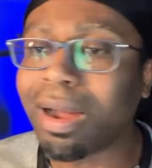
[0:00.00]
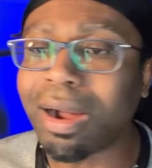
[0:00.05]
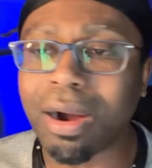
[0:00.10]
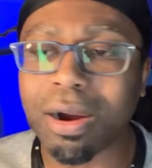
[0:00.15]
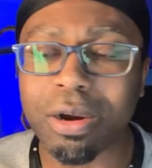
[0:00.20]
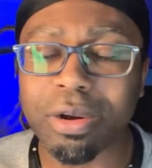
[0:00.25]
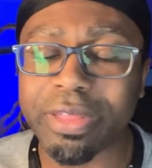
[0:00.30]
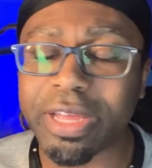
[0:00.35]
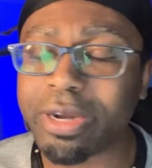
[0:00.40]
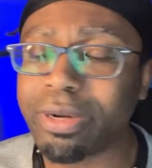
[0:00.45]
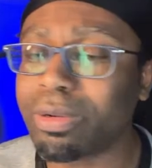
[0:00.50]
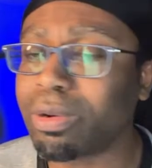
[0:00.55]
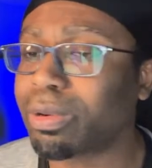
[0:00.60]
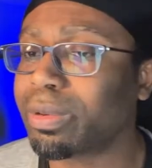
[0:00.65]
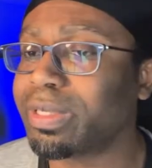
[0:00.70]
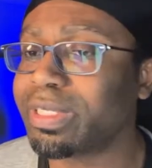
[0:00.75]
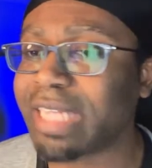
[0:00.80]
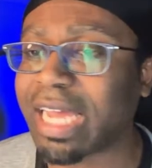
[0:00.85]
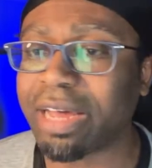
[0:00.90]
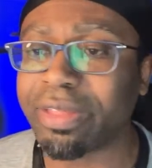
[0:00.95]
Are there
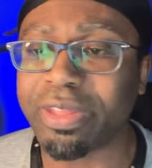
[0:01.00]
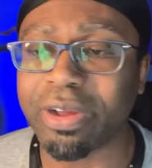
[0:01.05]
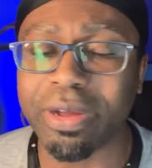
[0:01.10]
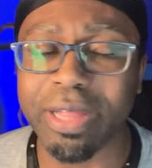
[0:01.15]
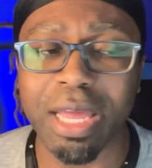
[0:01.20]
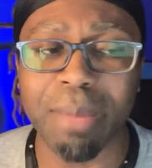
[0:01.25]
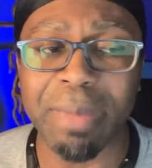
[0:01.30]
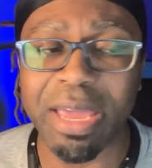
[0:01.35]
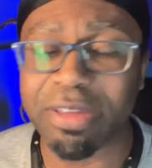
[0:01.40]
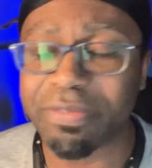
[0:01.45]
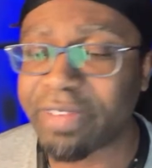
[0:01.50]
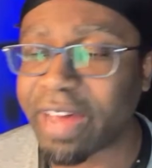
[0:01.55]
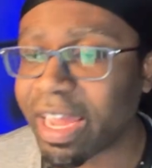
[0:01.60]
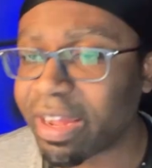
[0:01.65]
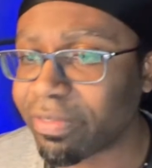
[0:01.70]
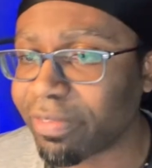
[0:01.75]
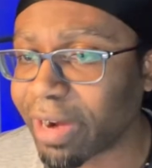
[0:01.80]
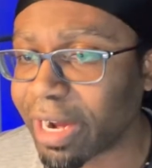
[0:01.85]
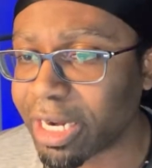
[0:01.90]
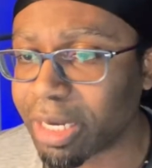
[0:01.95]
notaries out there that make
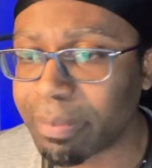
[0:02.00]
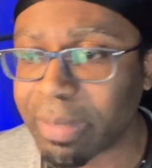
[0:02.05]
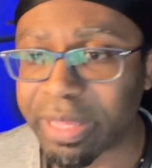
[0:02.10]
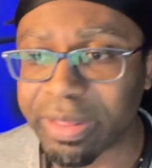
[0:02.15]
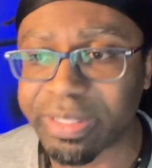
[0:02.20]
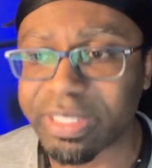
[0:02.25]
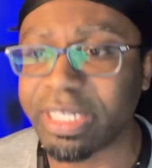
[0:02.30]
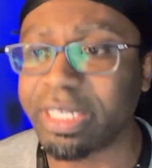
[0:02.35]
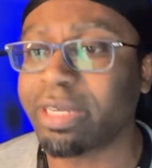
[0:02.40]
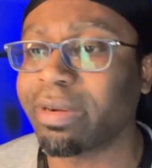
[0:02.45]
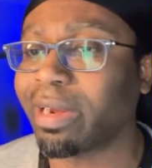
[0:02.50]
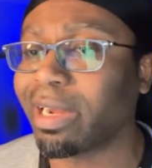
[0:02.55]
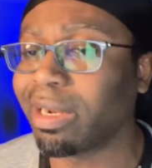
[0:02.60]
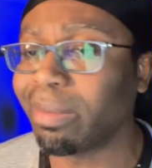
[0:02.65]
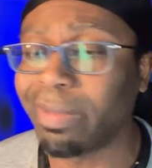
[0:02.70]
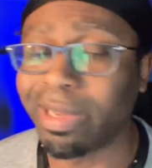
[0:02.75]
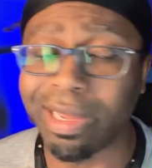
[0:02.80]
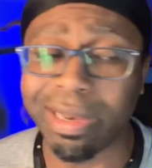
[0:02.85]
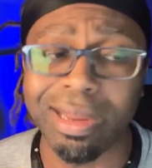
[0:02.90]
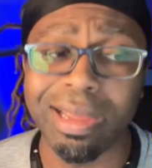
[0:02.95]
$5,000 a month, $10,000 a
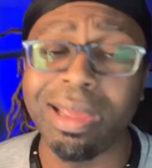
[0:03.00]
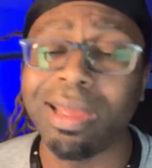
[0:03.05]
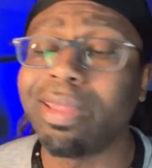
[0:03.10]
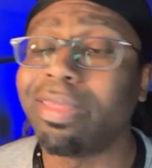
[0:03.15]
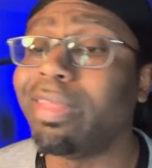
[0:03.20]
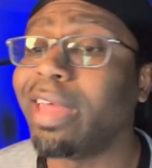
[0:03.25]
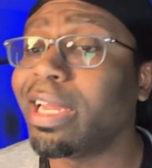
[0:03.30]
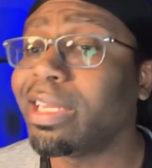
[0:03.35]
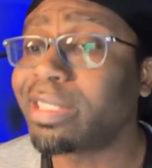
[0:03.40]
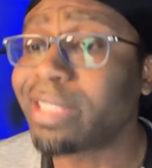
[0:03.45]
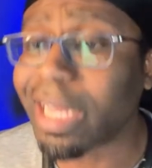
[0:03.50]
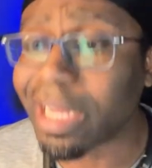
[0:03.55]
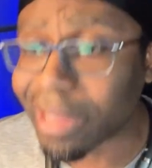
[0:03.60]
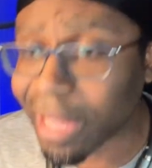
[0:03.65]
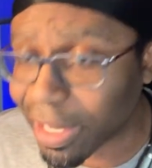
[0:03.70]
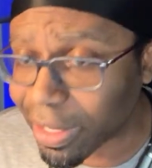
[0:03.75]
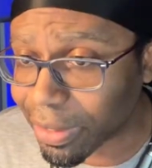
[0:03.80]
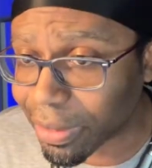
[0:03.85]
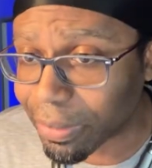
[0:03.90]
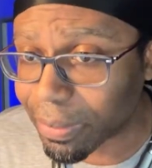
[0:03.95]
month? They say
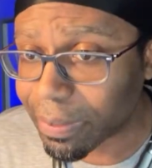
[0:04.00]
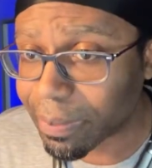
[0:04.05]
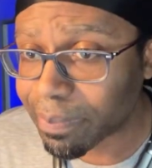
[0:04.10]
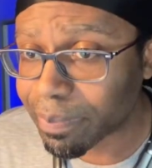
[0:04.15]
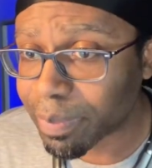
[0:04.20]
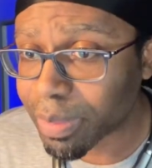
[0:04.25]
they do.